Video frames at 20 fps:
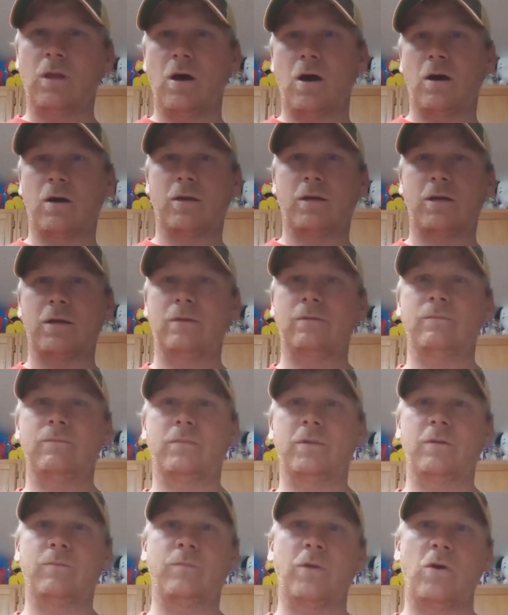lock
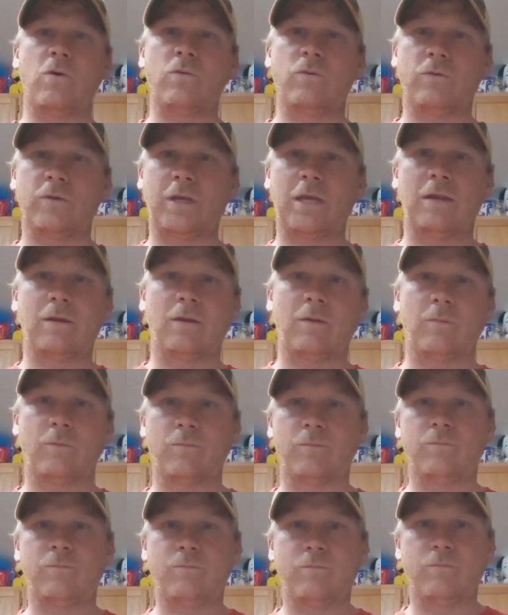and the boat, getting a
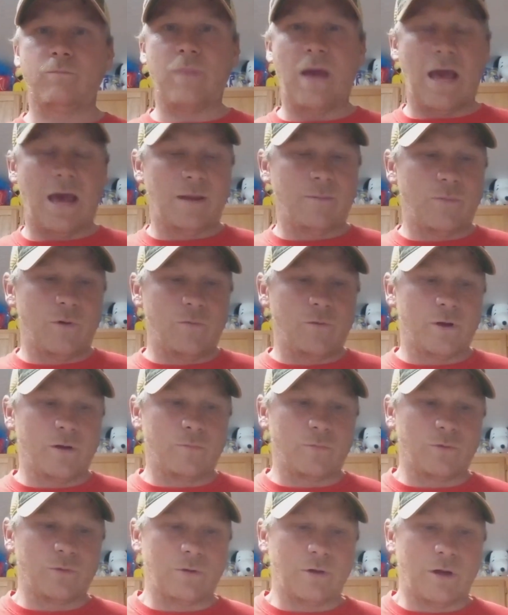bad boat
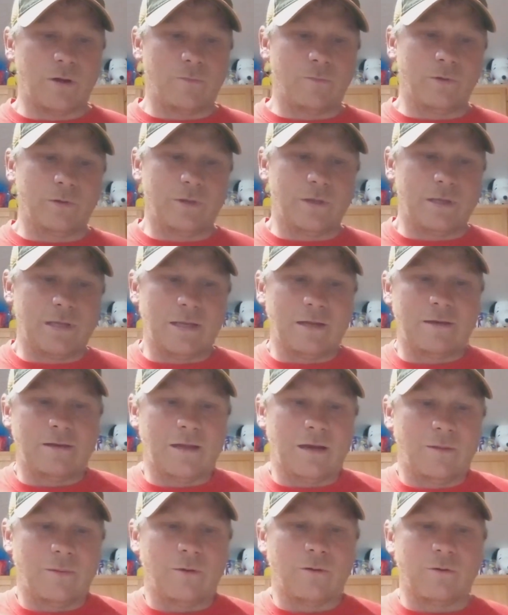number, and not really getting
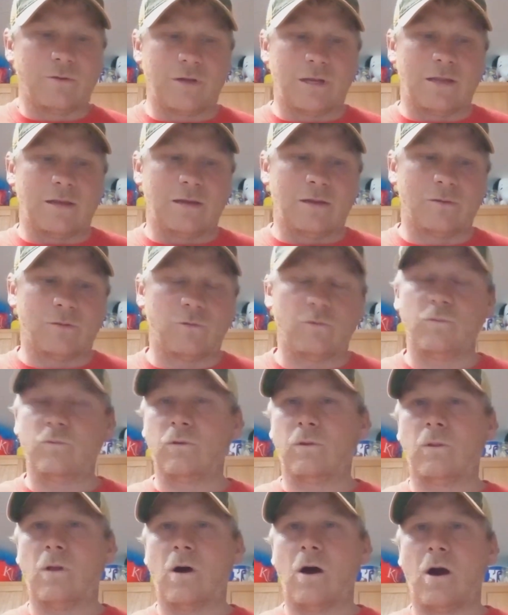down there and getting in through
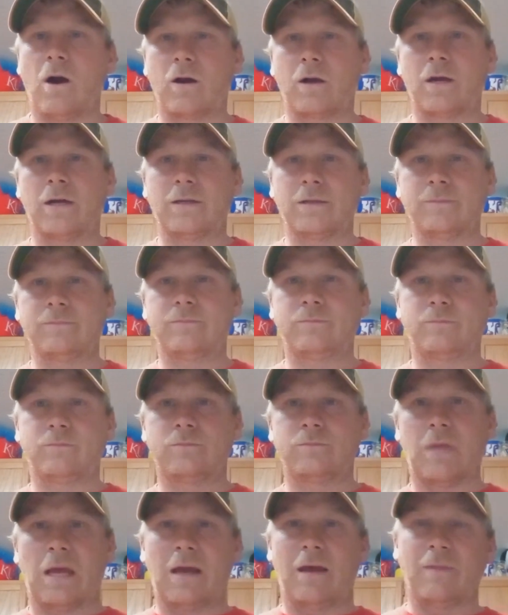the lock. I,
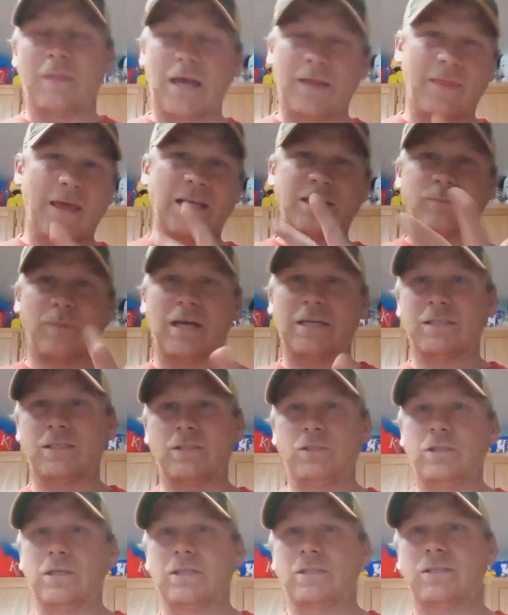I that that's my
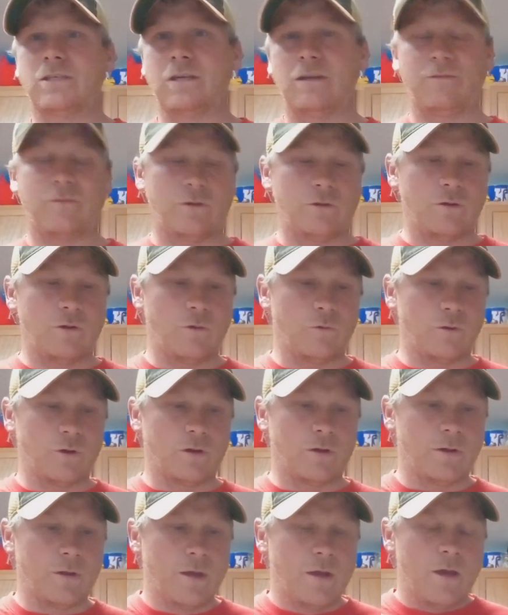suggestion if you go
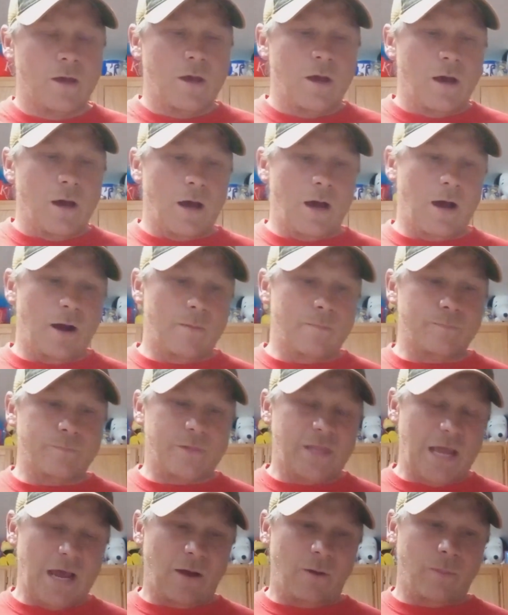to
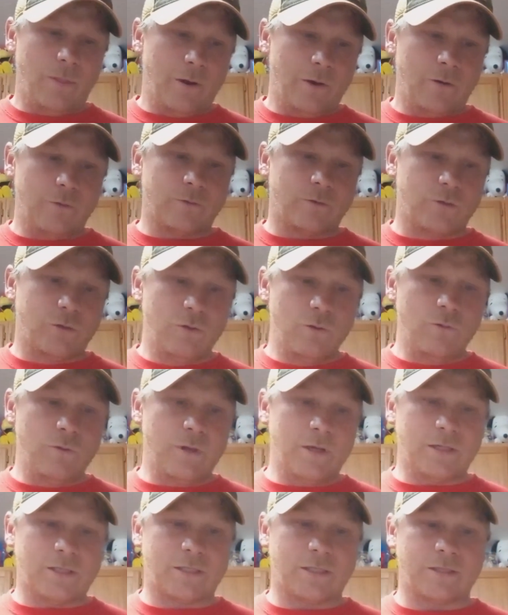um, down there to
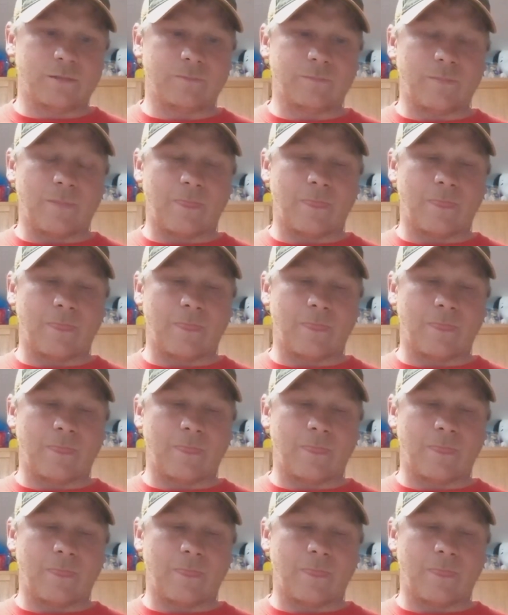this